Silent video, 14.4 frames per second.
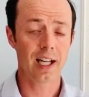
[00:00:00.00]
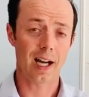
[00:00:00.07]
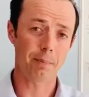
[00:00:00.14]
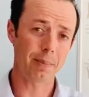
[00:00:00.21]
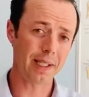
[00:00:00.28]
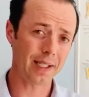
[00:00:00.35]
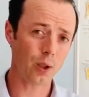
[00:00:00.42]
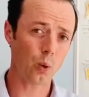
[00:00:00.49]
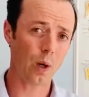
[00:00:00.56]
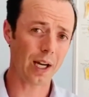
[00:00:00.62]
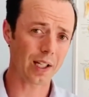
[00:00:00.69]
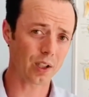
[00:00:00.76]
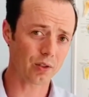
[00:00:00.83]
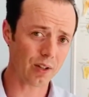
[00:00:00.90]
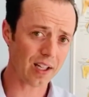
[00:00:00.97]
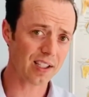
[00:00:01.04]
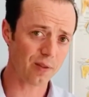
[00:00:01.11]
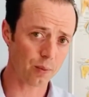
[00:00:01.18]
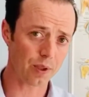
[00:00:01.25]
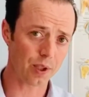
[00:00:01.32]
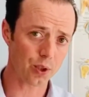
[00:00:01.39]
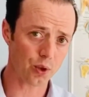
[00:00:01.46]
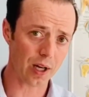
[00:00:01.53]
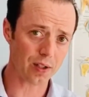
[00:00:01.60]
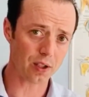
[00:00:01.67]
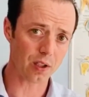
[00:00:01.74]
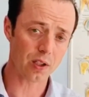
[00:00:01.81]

and being quite aggressive with the stretches,